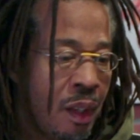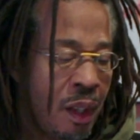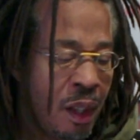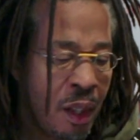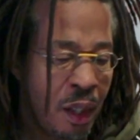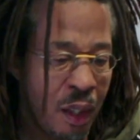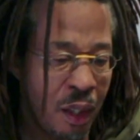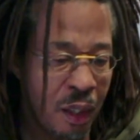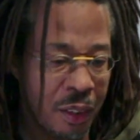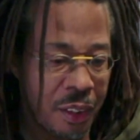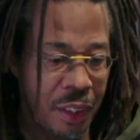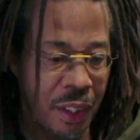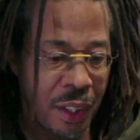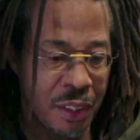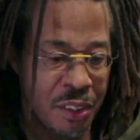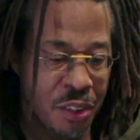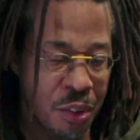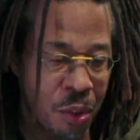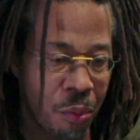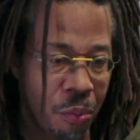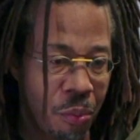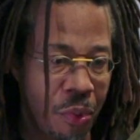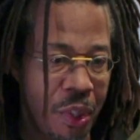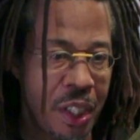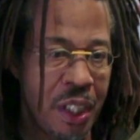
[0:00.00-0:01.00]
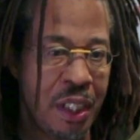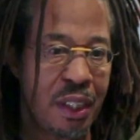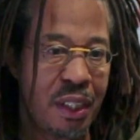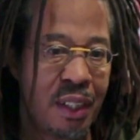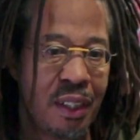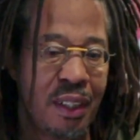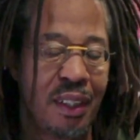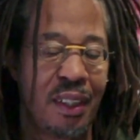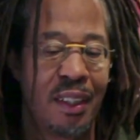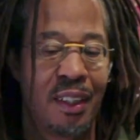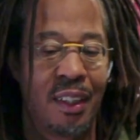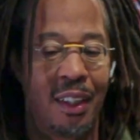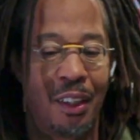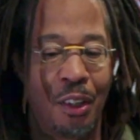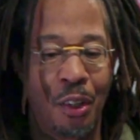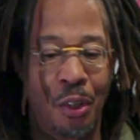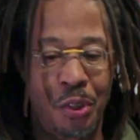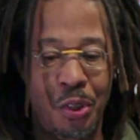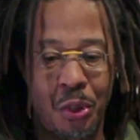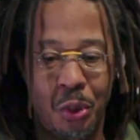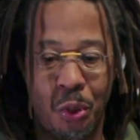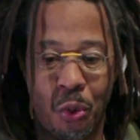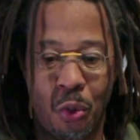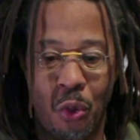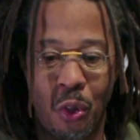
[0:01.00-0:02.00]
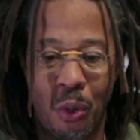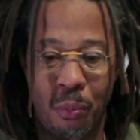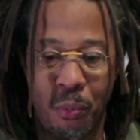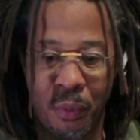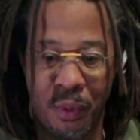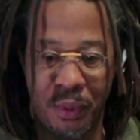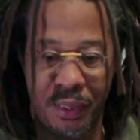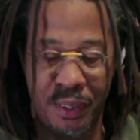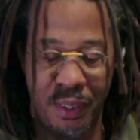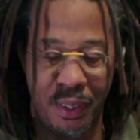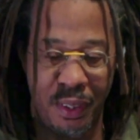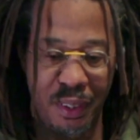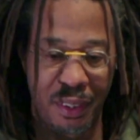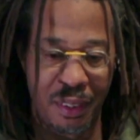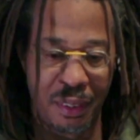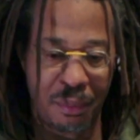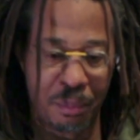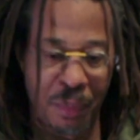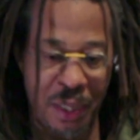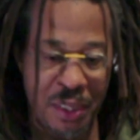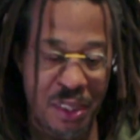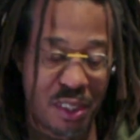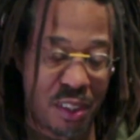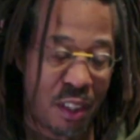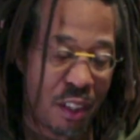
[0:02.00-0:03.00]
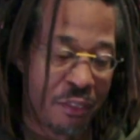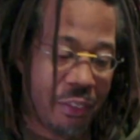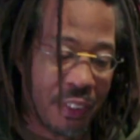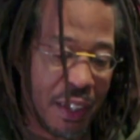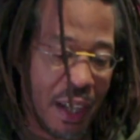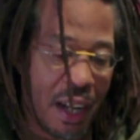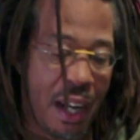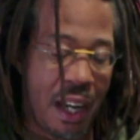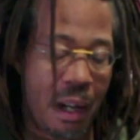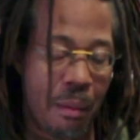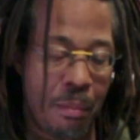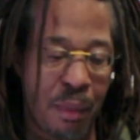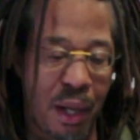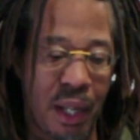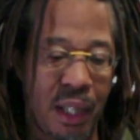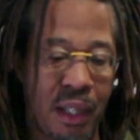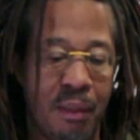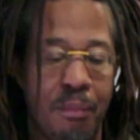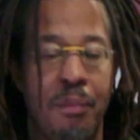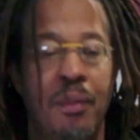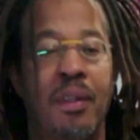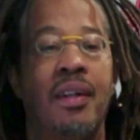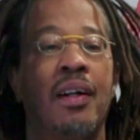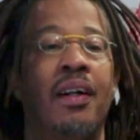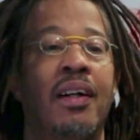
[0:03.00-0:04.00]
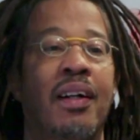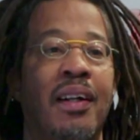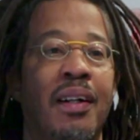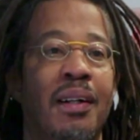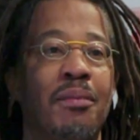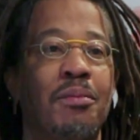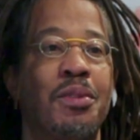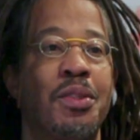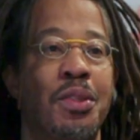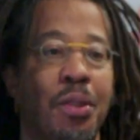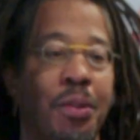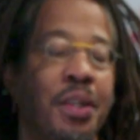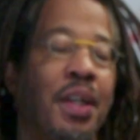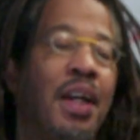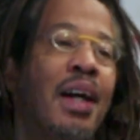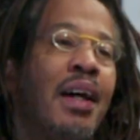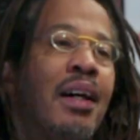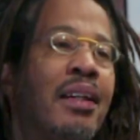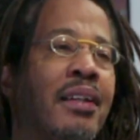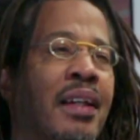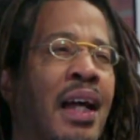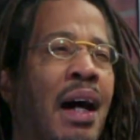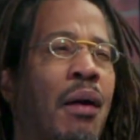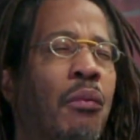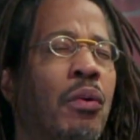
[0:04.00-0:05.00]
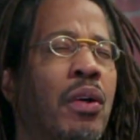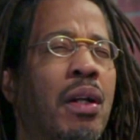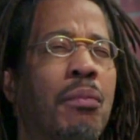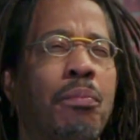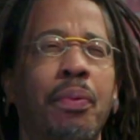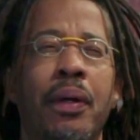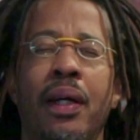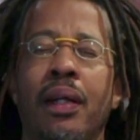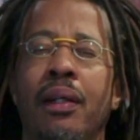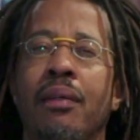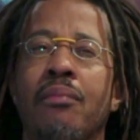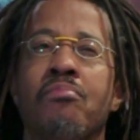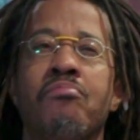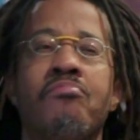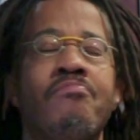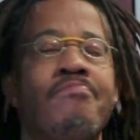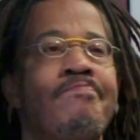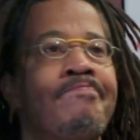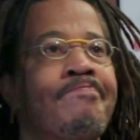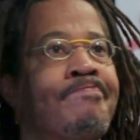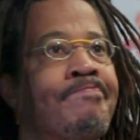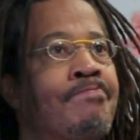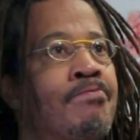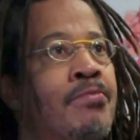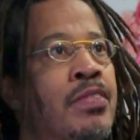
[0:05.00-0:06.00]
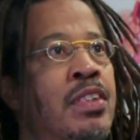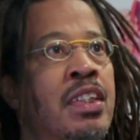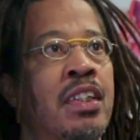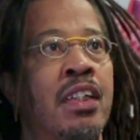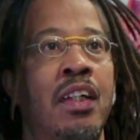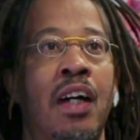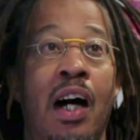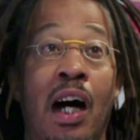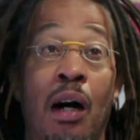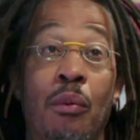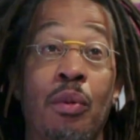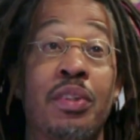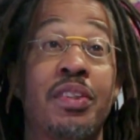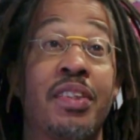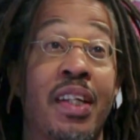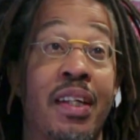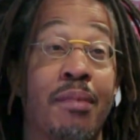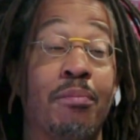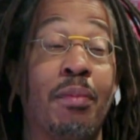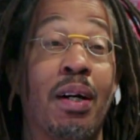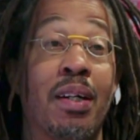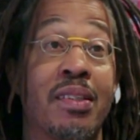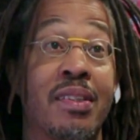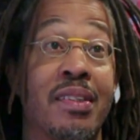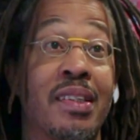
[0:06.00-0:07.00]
Yeah, so Ree also grew up with myself and Iron Mike. So yeah, that would have been, I would say about